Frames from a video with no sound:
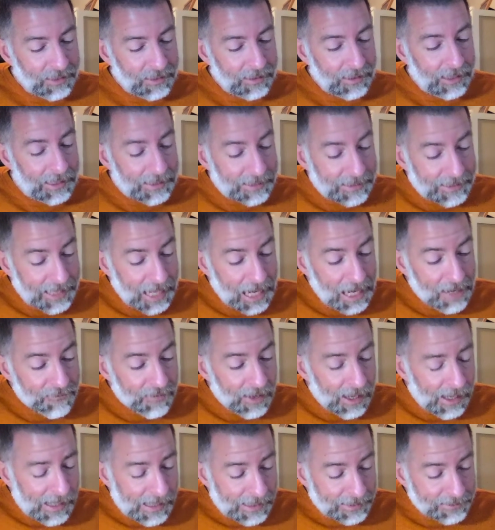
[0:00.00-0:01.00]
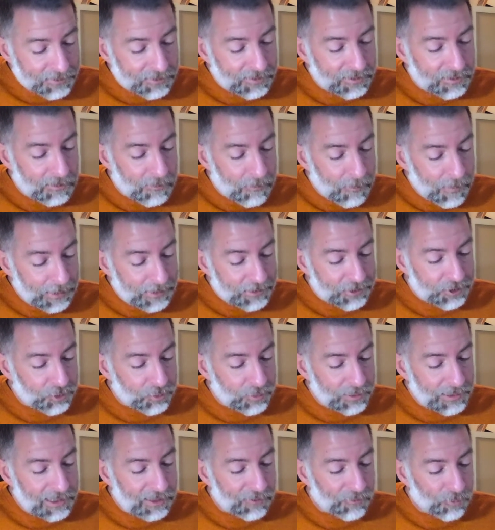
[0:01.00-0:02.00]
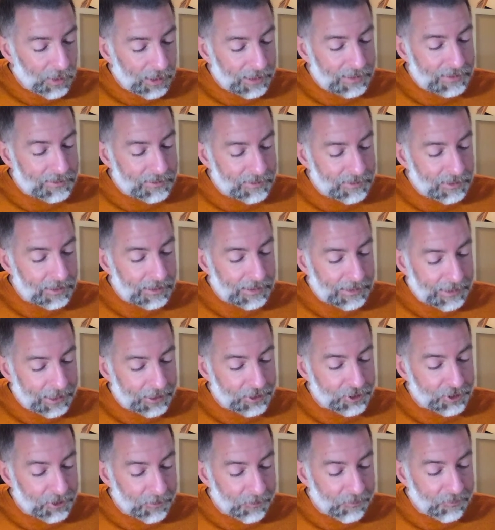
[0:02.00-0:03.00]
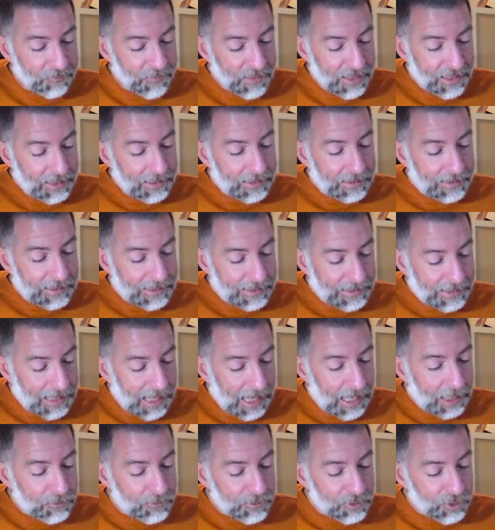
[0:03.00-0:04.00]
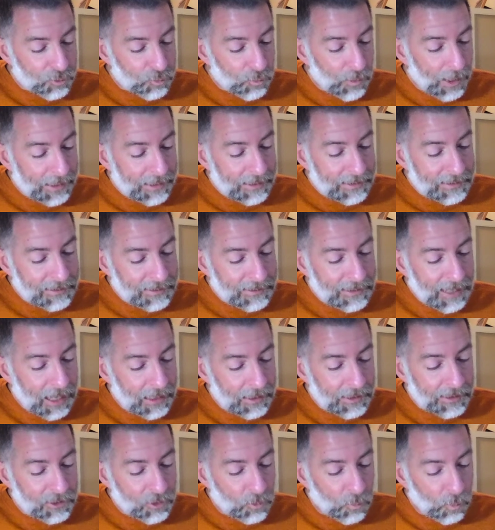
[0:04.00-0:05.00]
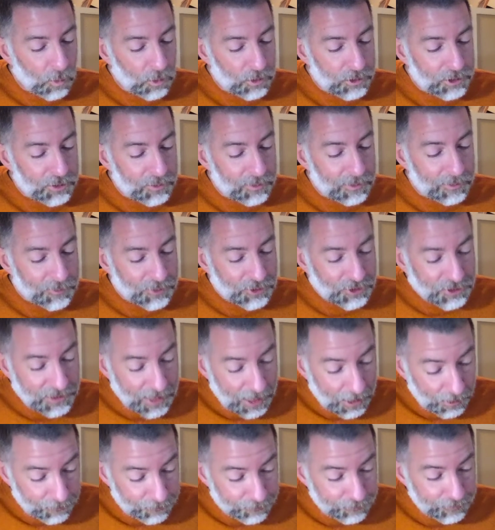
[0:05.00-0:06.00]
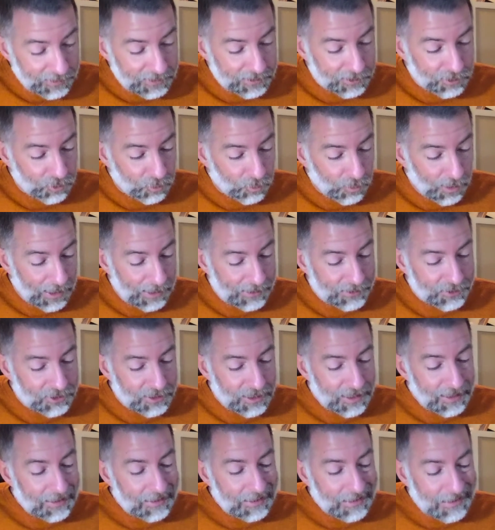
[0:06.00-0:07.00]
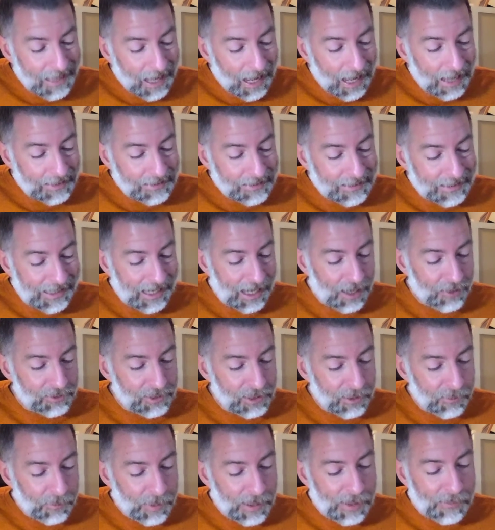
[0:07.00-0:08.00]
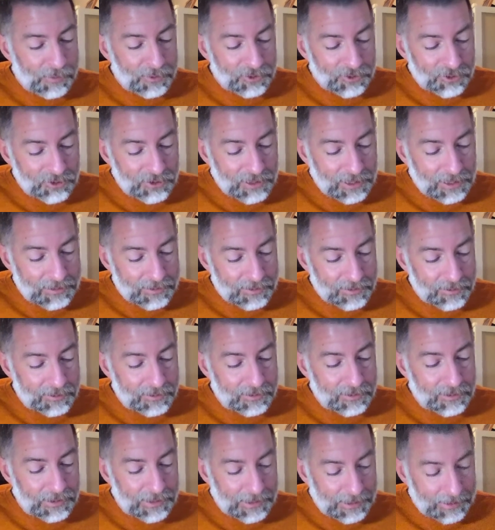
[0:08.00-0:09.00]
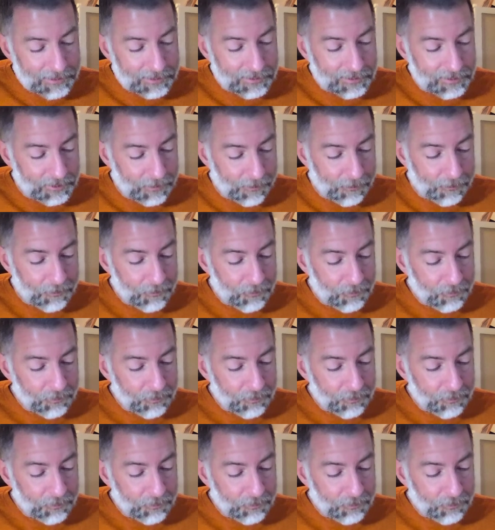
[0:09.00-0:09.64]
and gave us the ministry of reconciliation, that God was reconciling the world to himself in Christ, not counting people's sins against them.